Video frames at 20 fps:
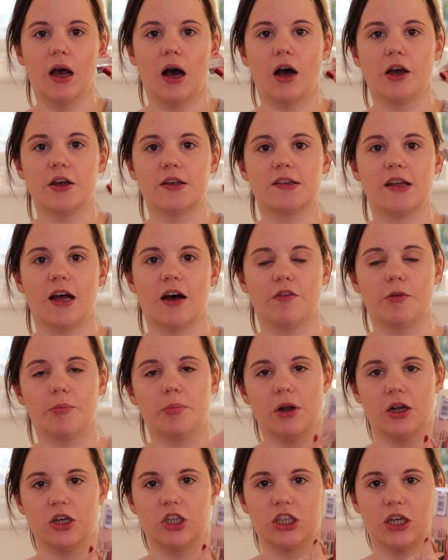I used to have a
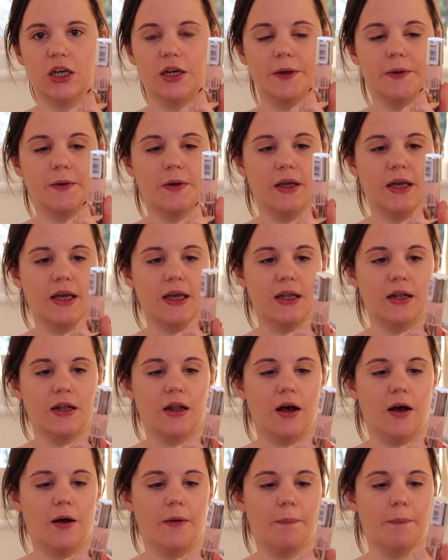blusher in
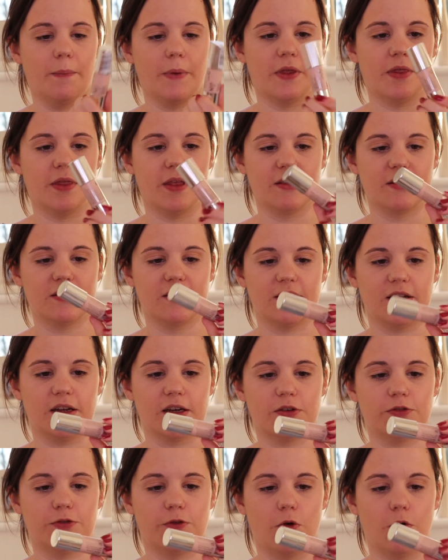this
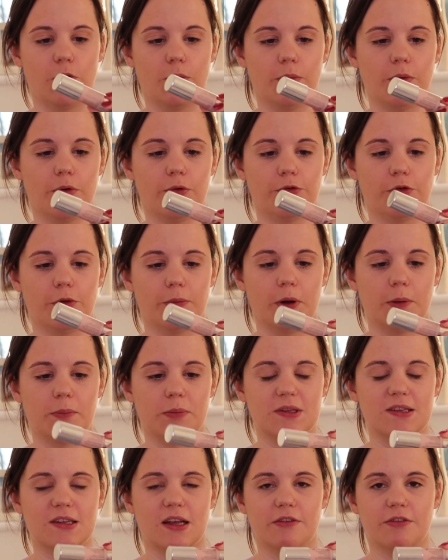stick form from
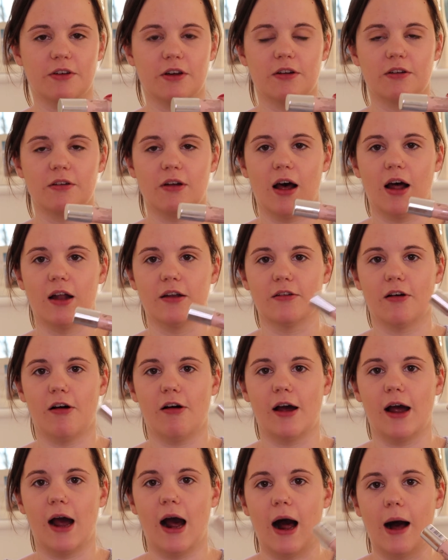number 7 and
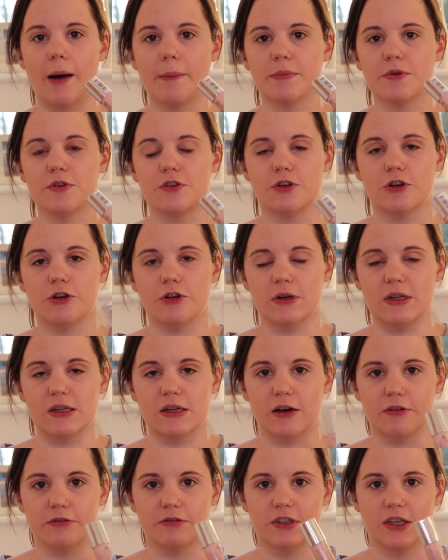I absolutely
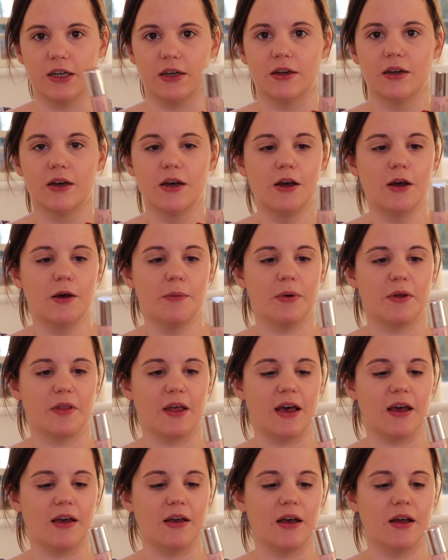loved it, but
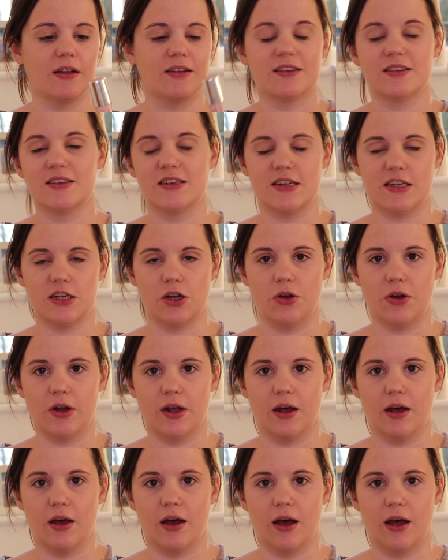they discontinued
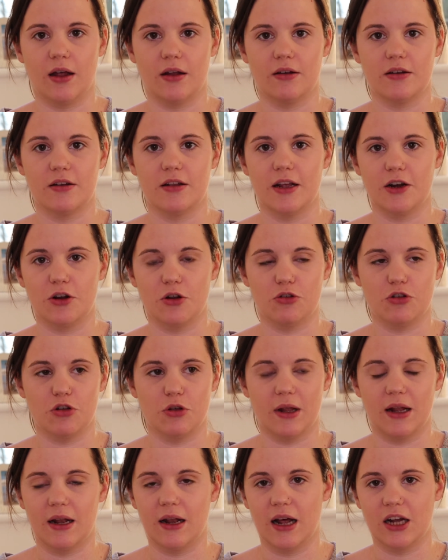it and they don't
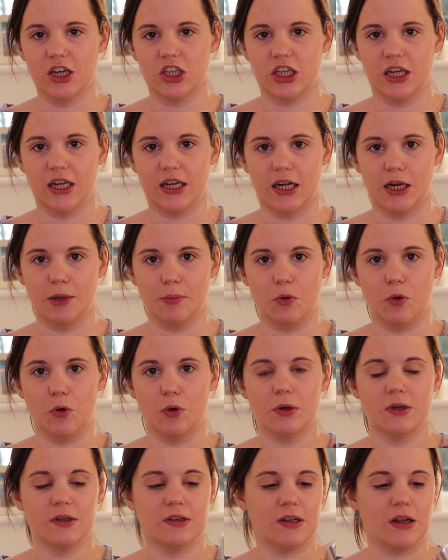do that in that shade
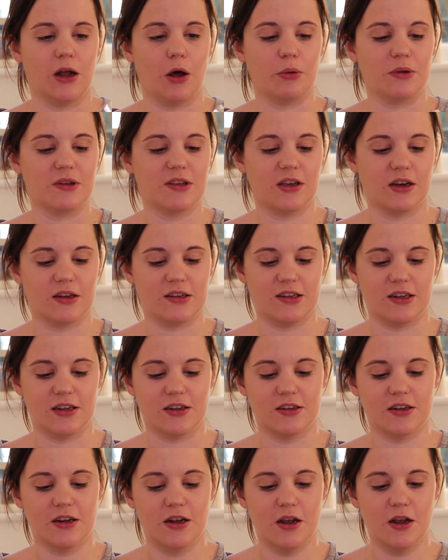anymore, and I was
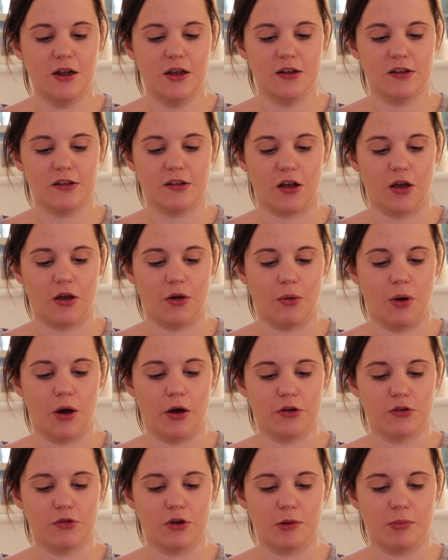gutted. So
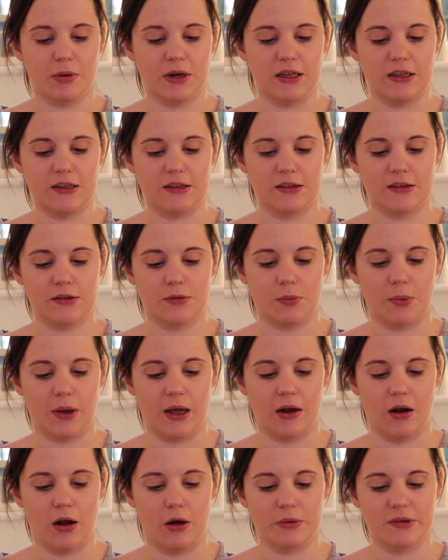I was really pleased
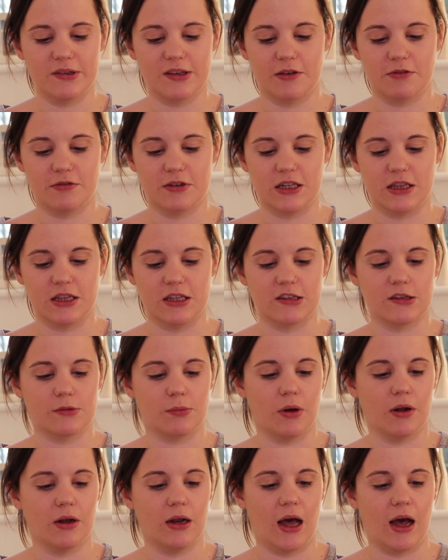when I was gifted this
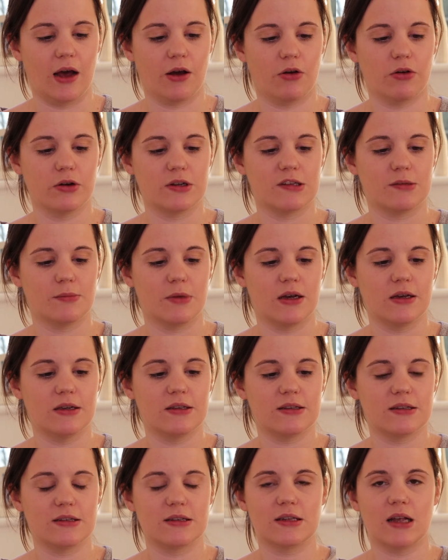one at
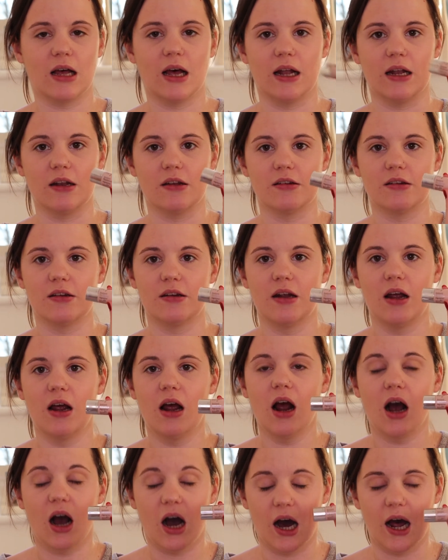Christmas, and
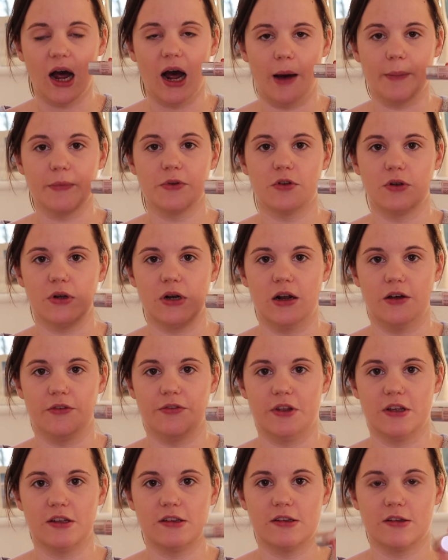I absolutely love
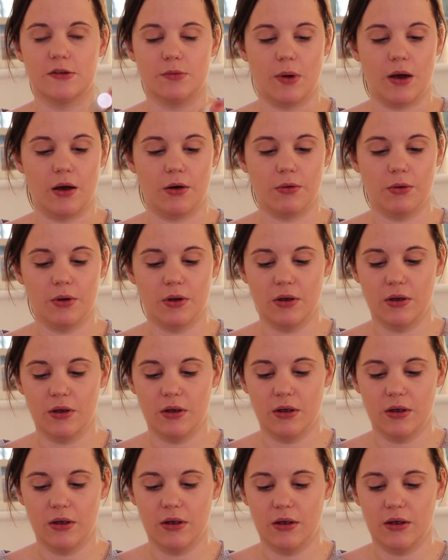this as well.
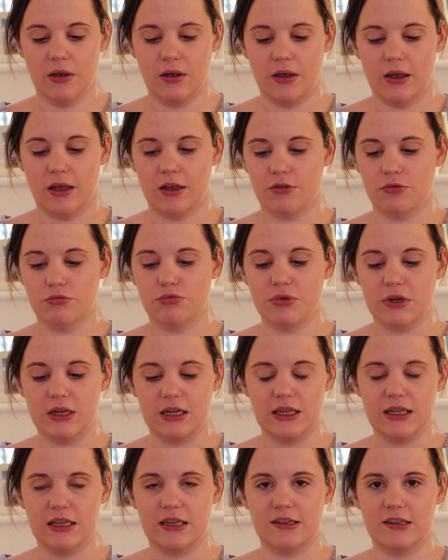It's
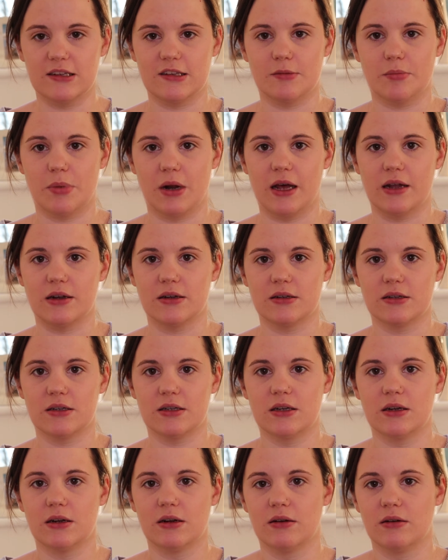really easy to
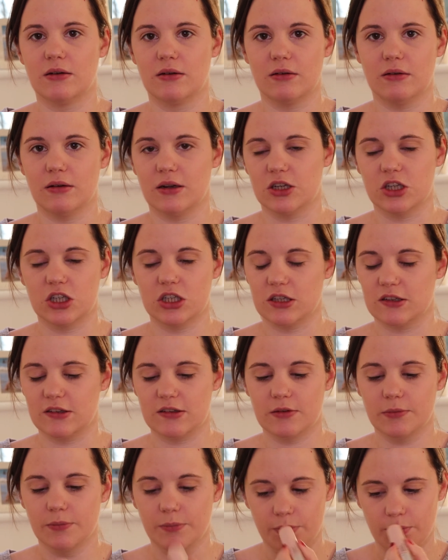blend and it
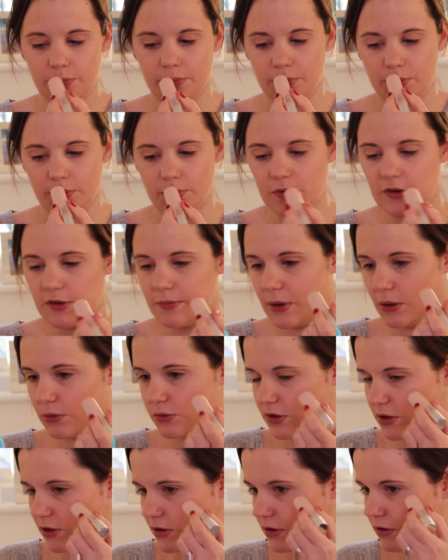just
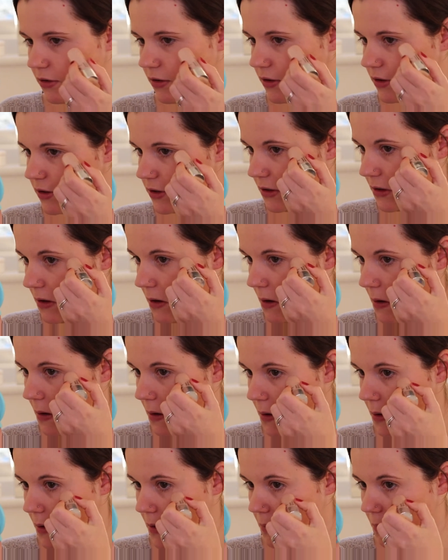smells good.
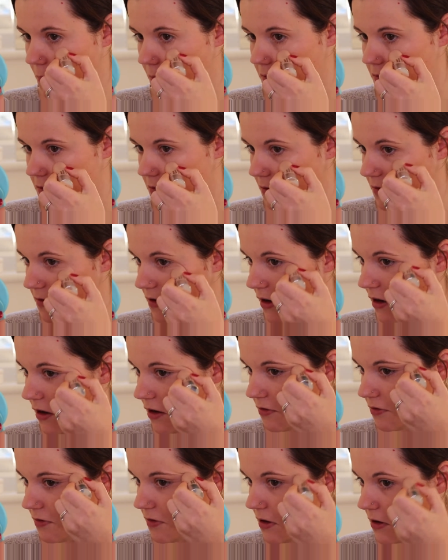What's not to
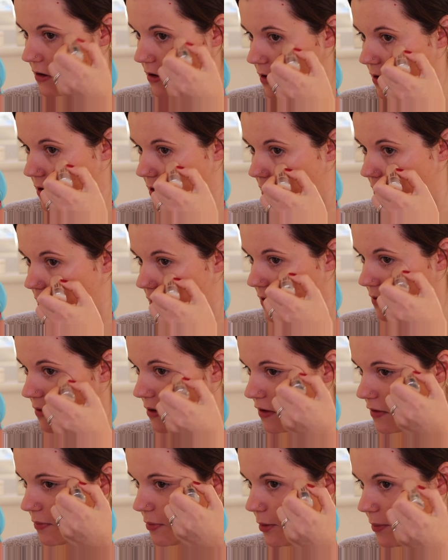love? So
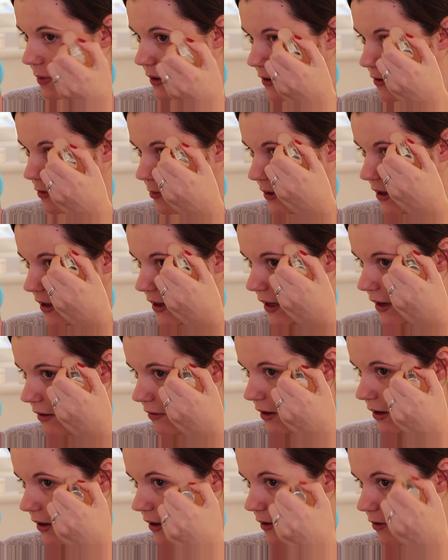I just pop a little bit there
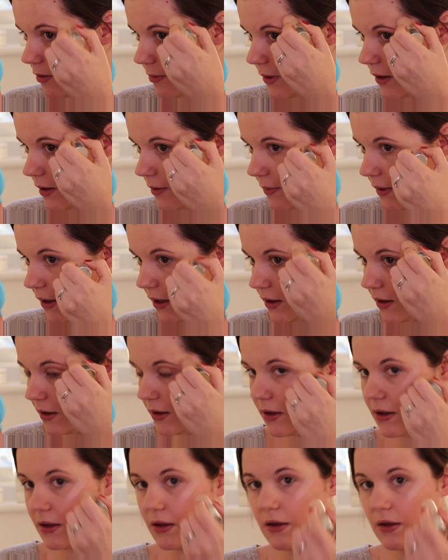and a little bit up there.